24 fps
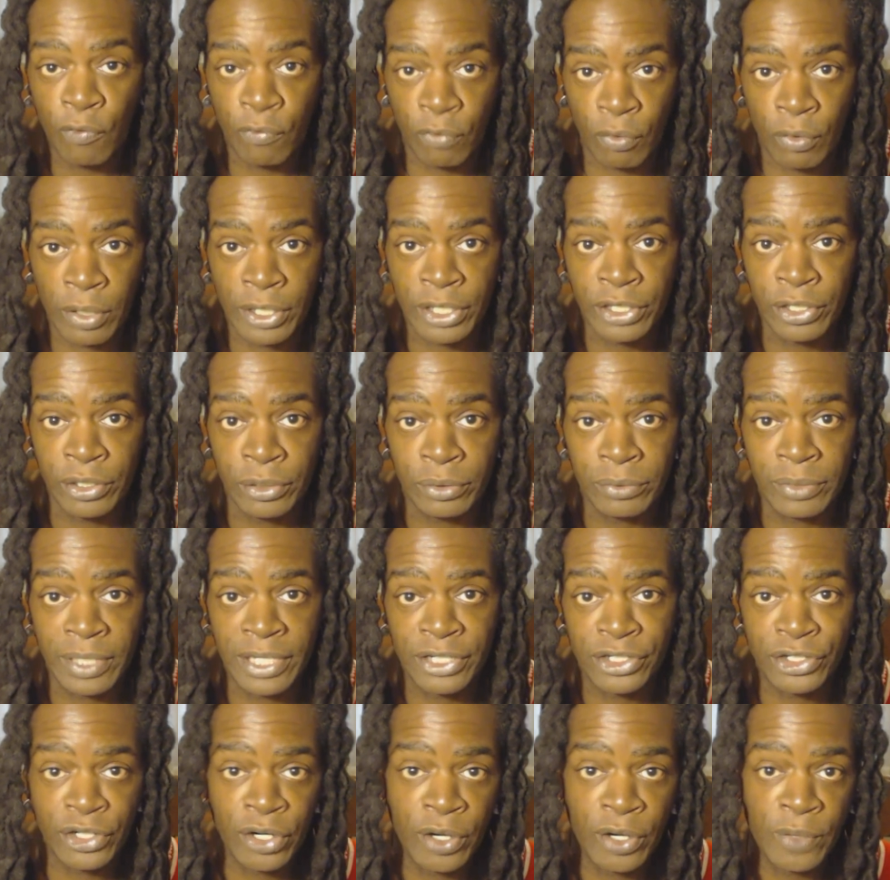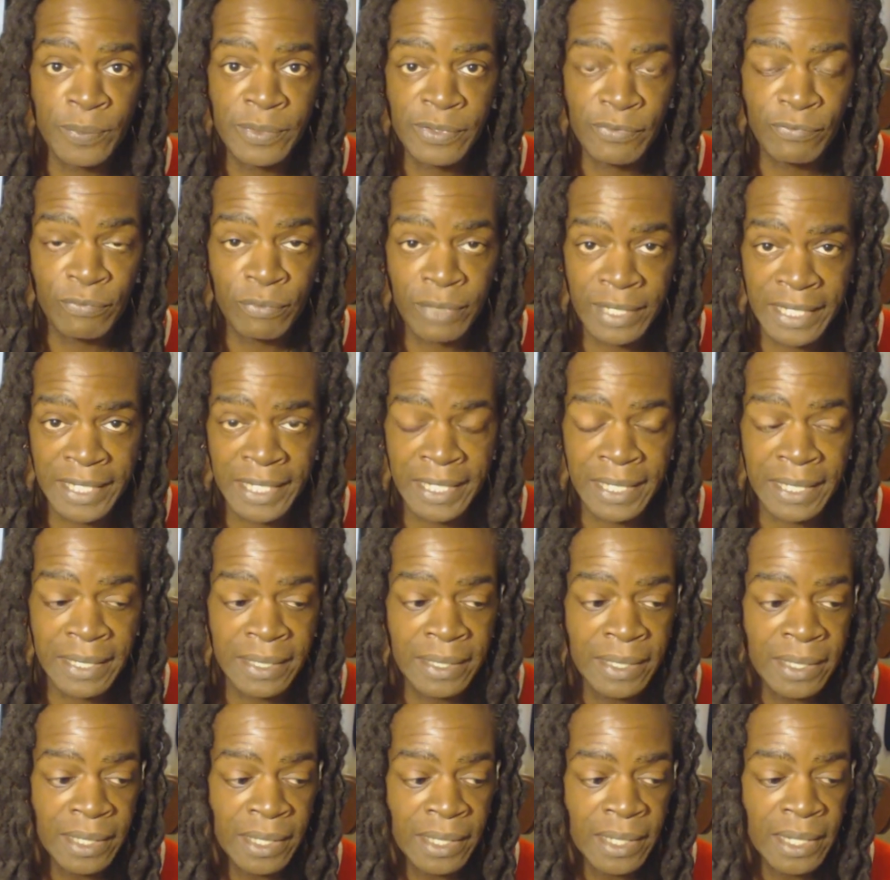over on you in terms of reading
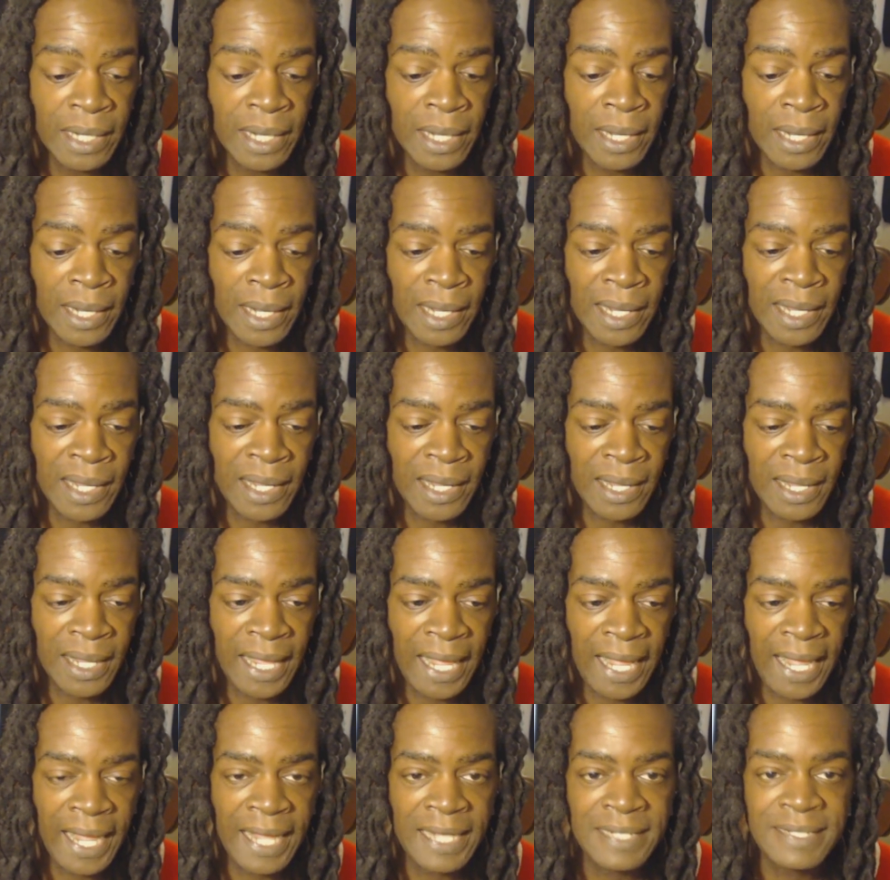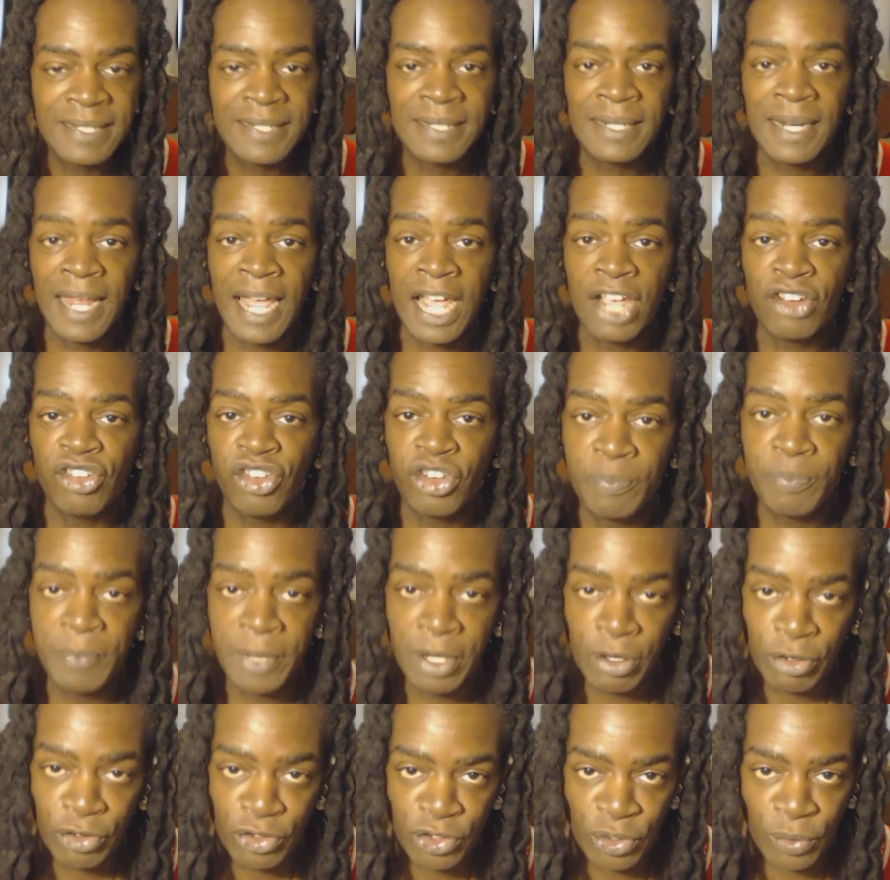and slash
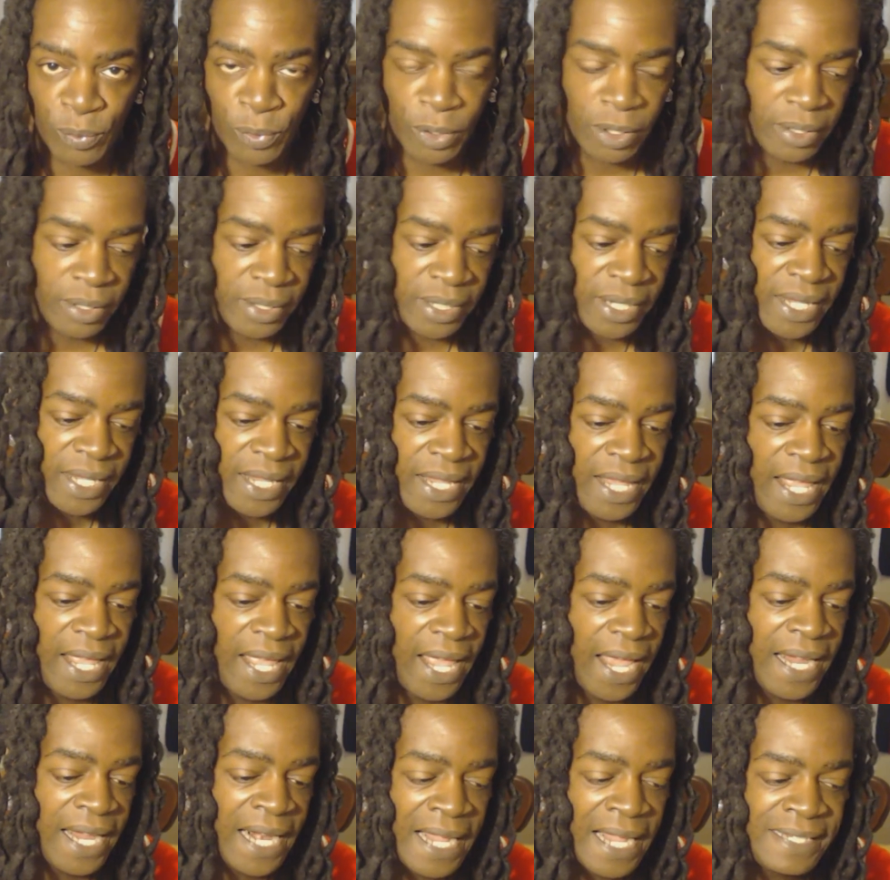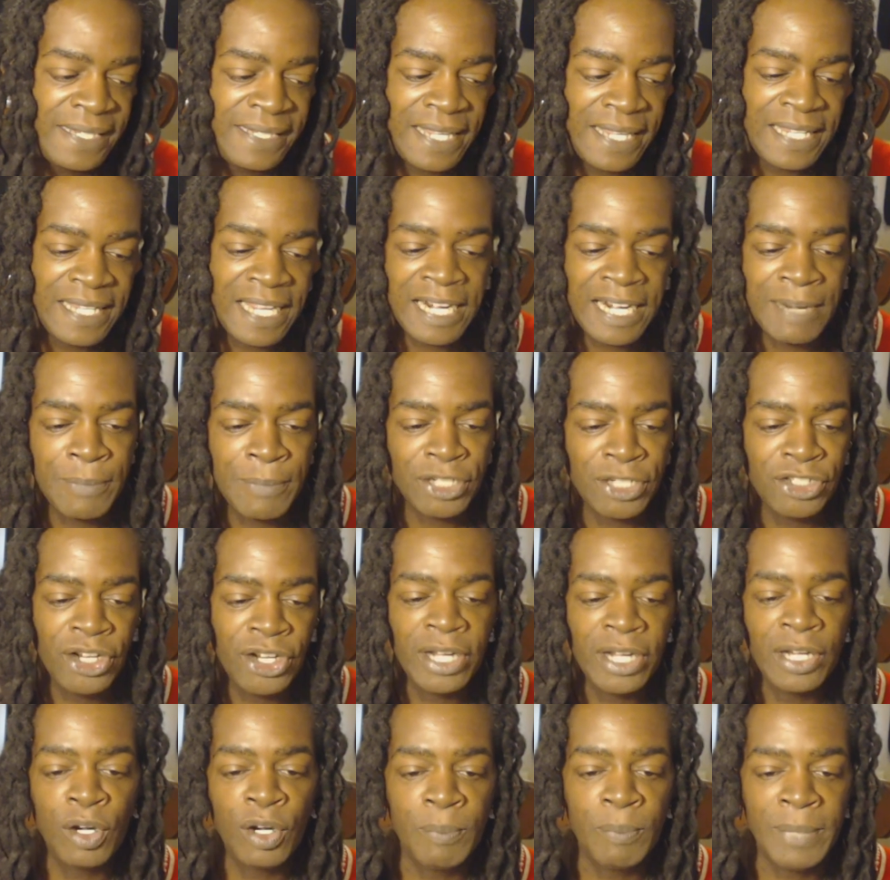spiritual work. And I say that in
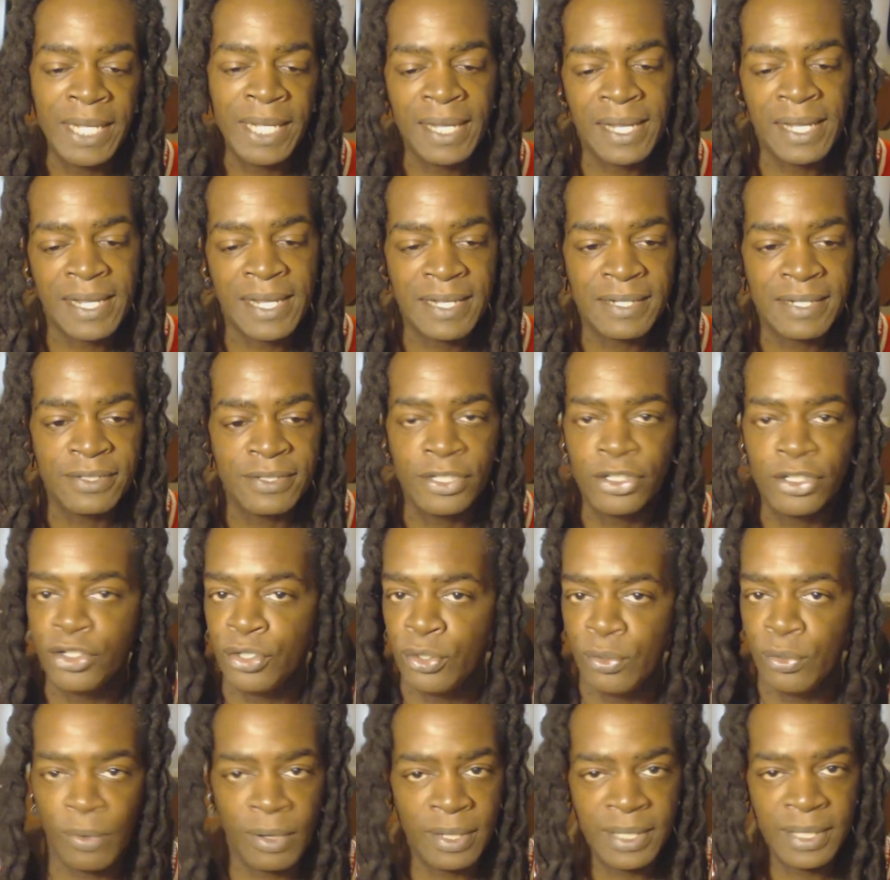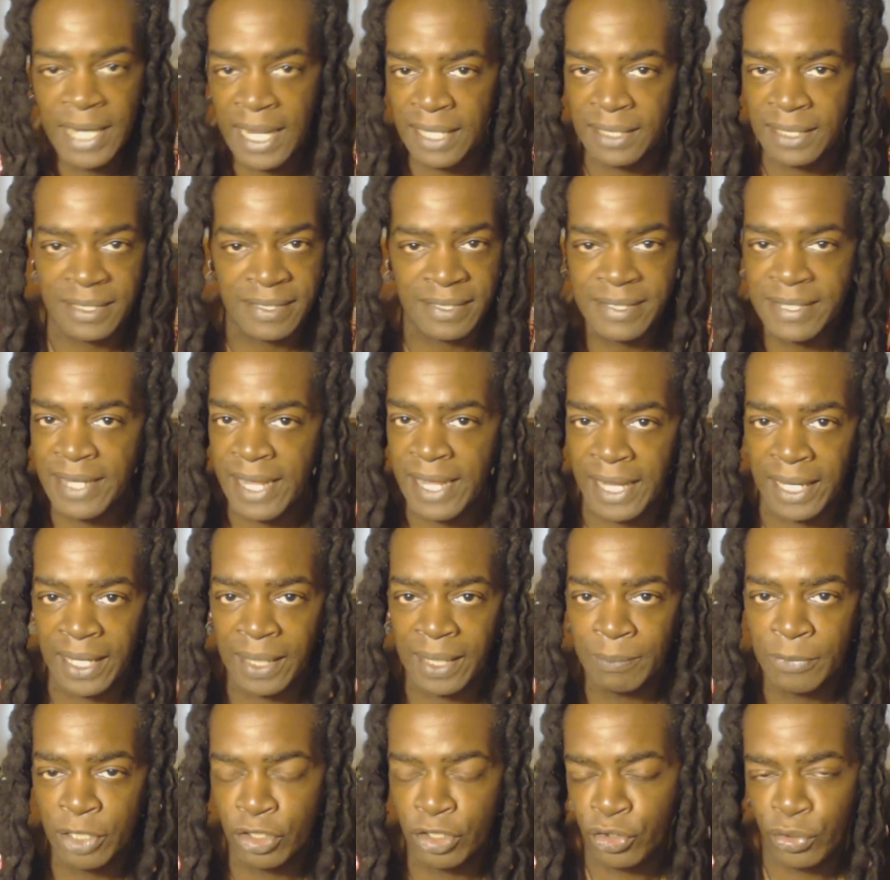particular because the two are not the
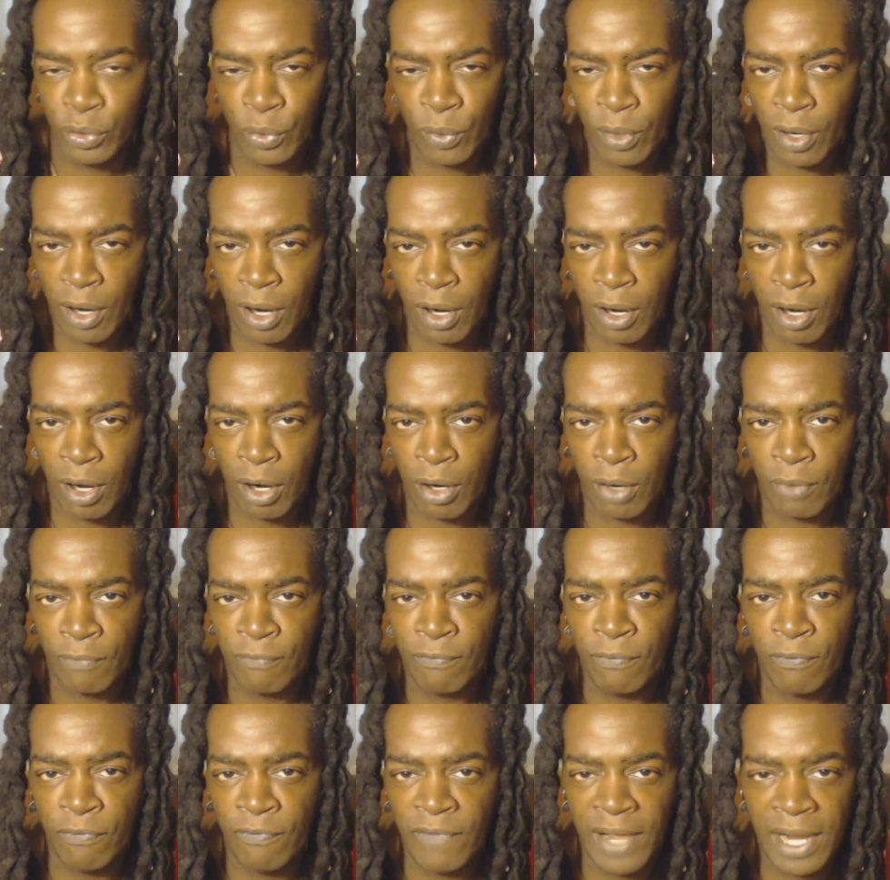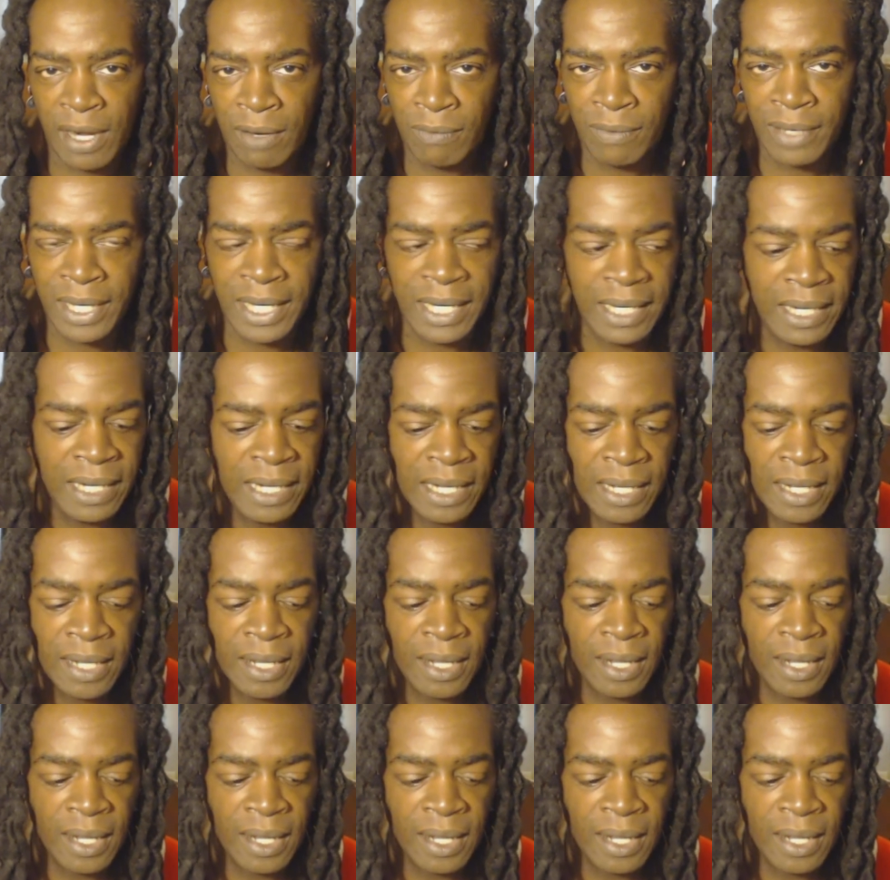same. The two are very